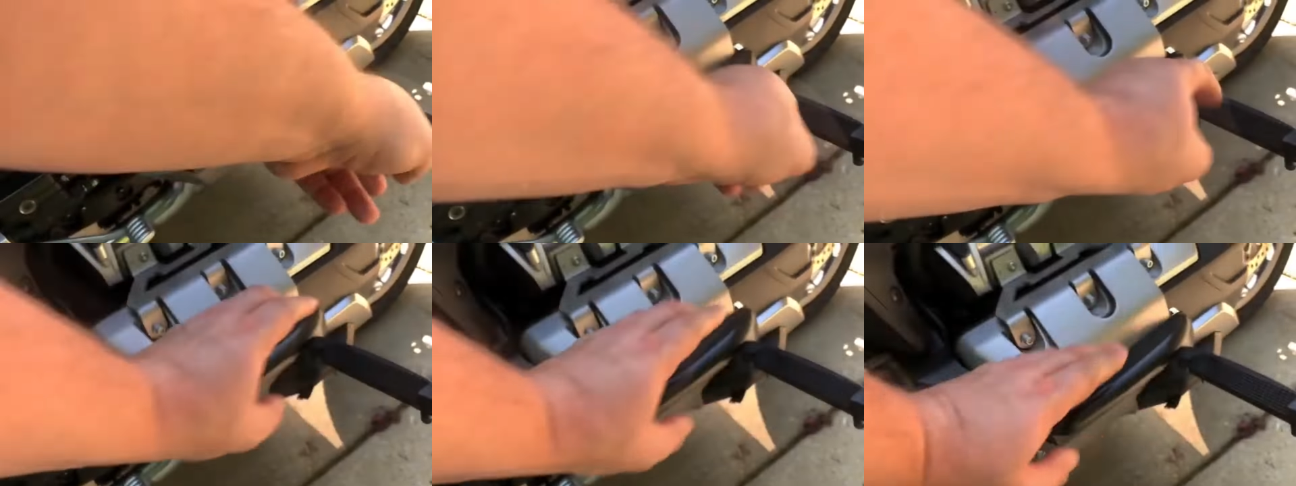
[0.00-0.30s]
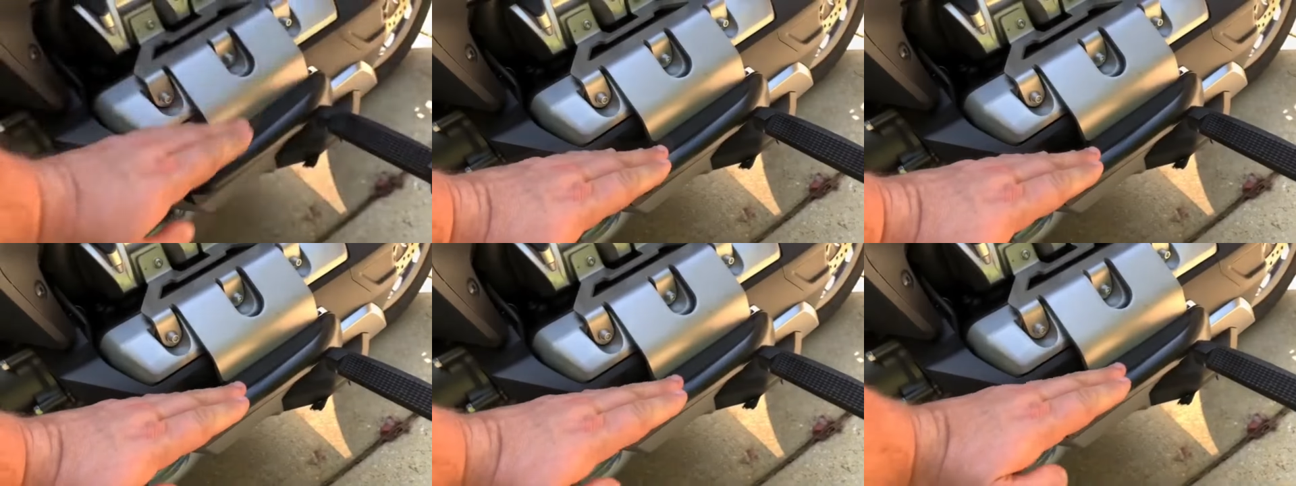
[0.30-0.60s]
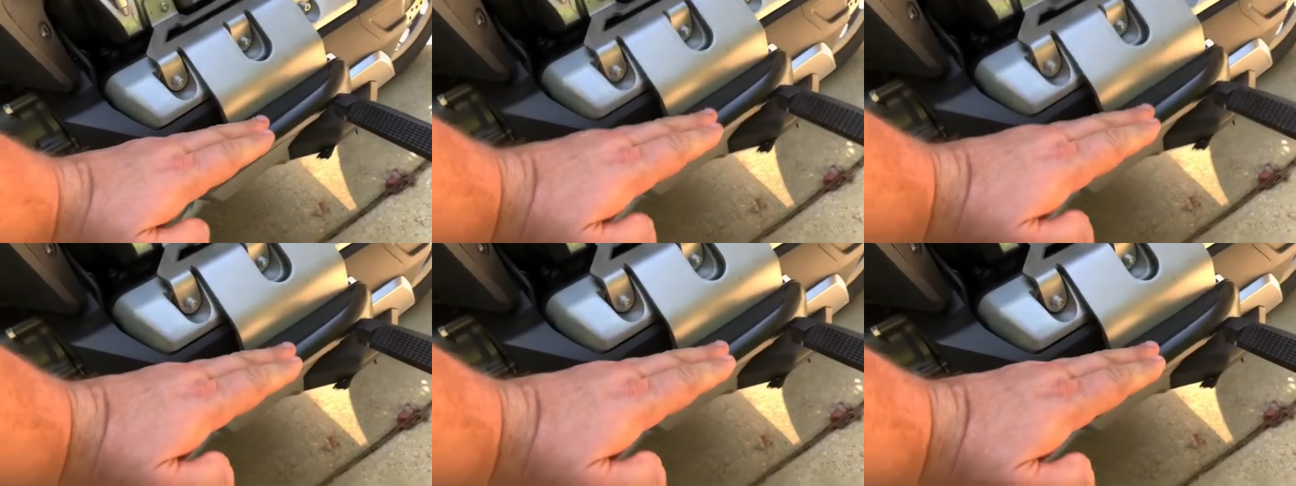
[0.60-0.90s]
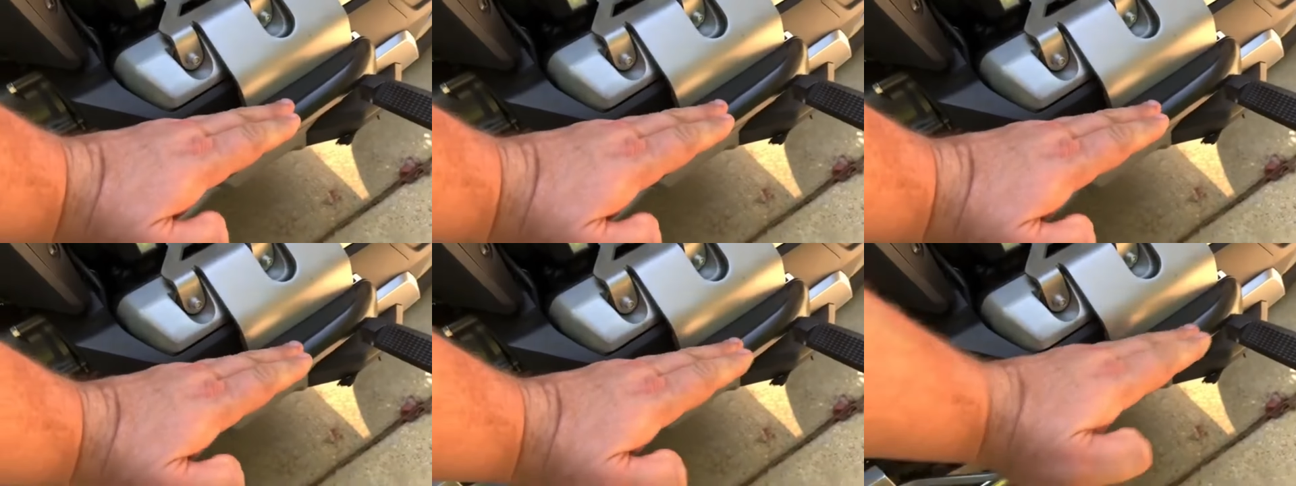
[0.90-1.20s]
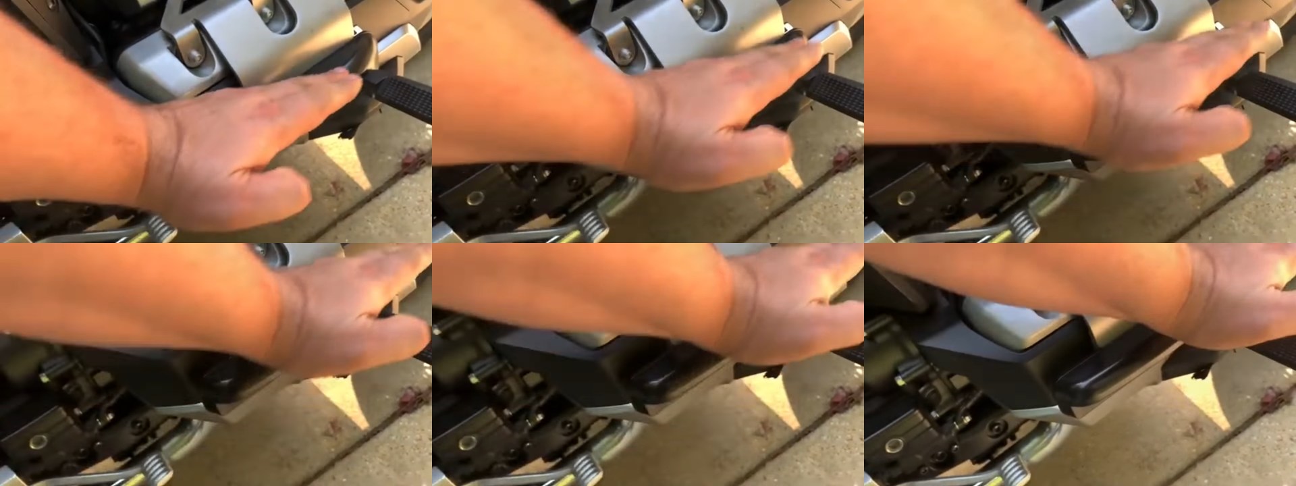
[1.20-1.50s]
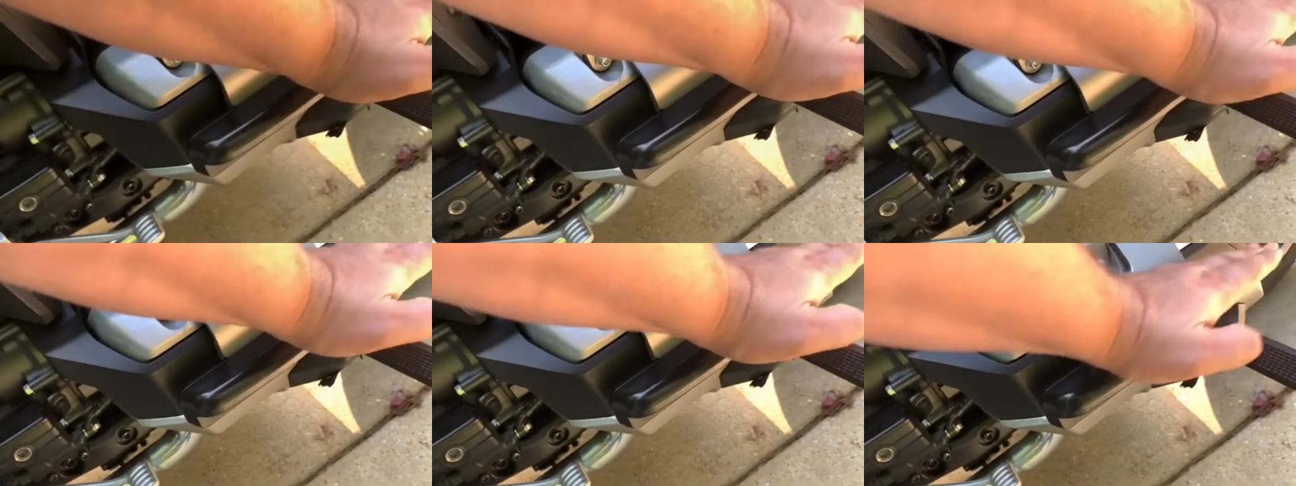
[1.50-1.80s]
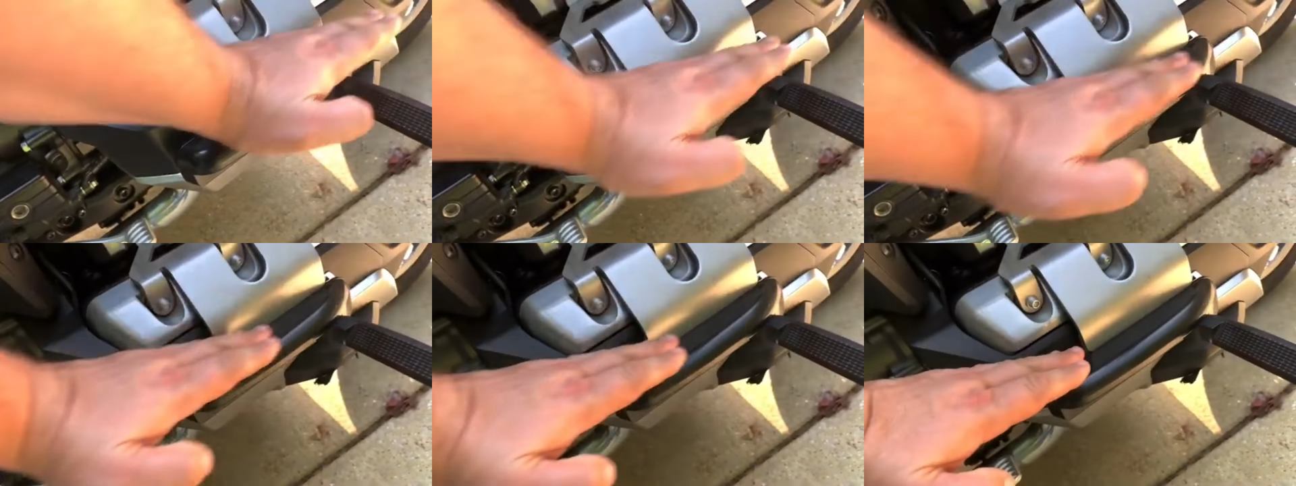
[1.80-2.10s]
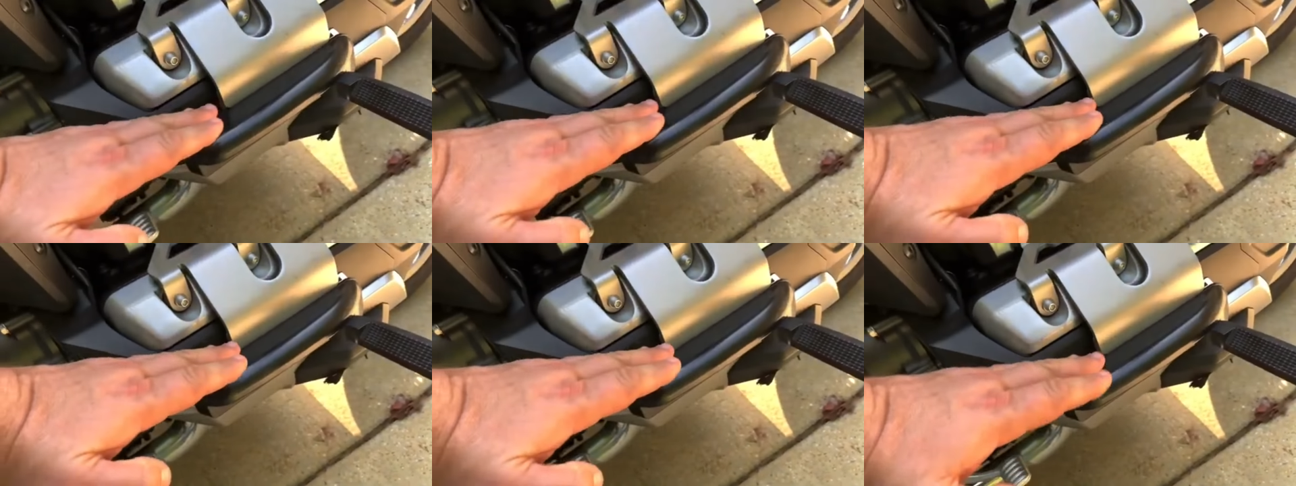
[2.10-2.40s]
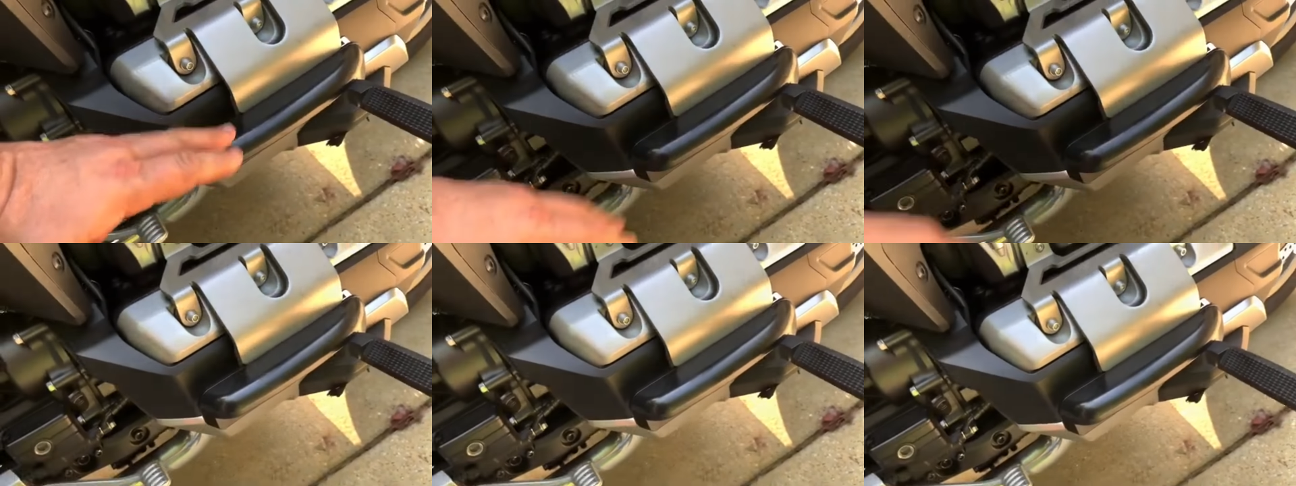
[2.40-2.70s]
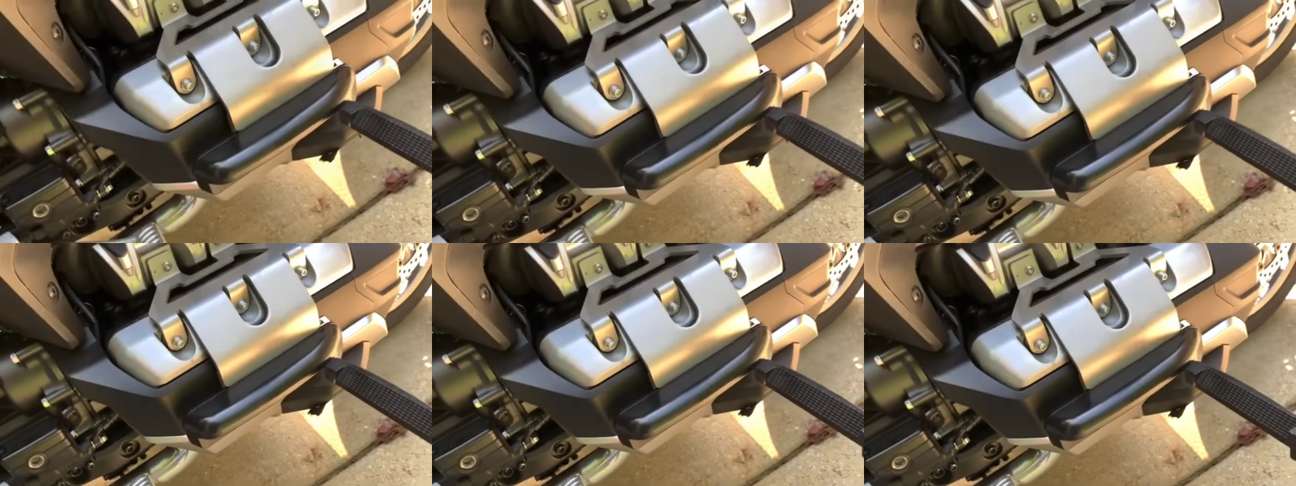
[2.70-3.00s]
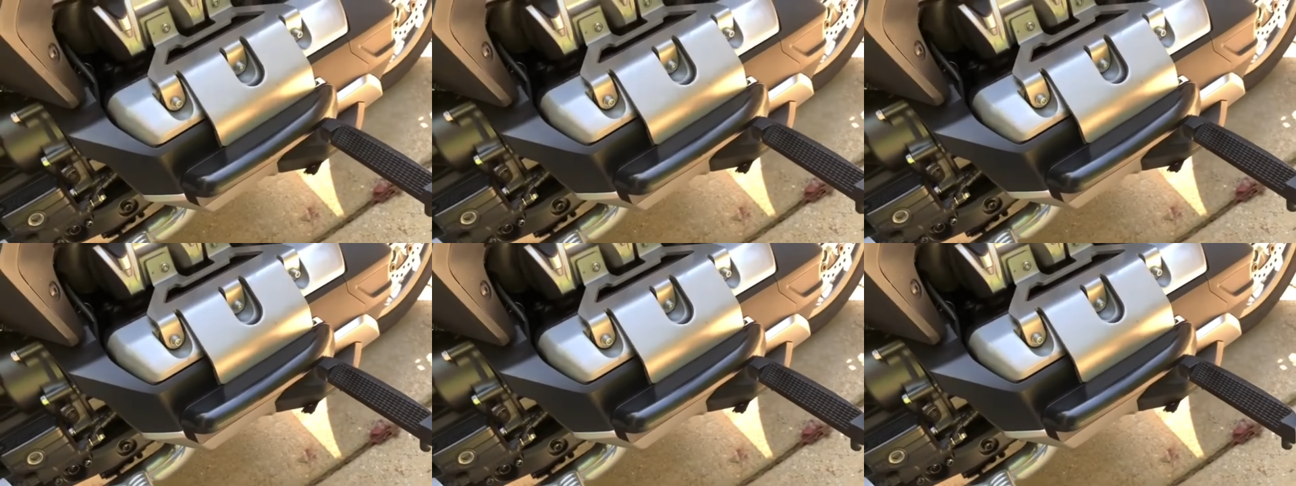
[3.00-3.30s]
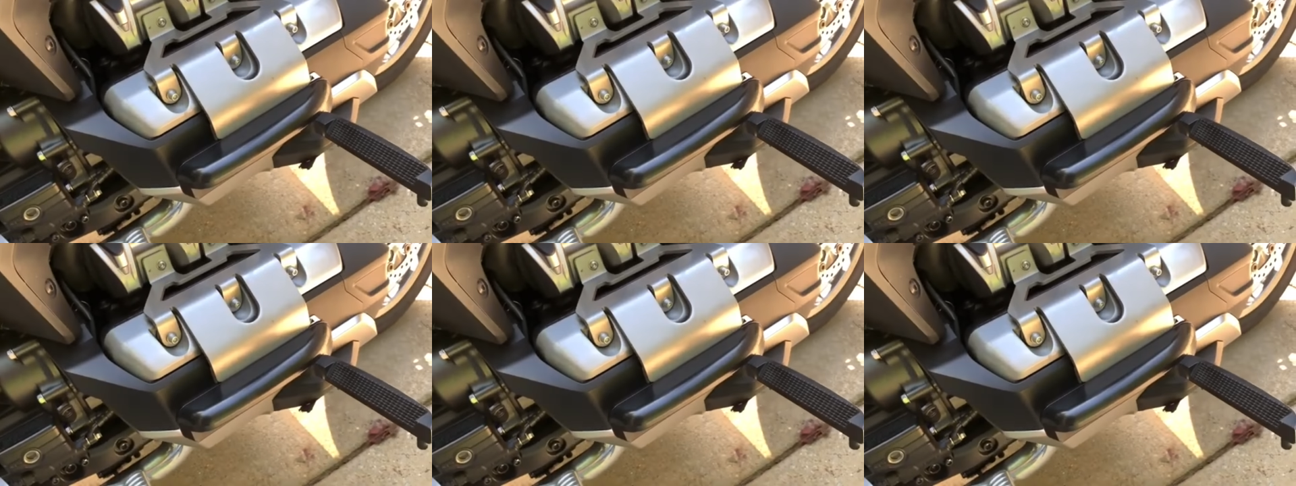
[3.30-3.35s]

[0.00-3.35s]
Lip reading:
[unreadable: no face in view]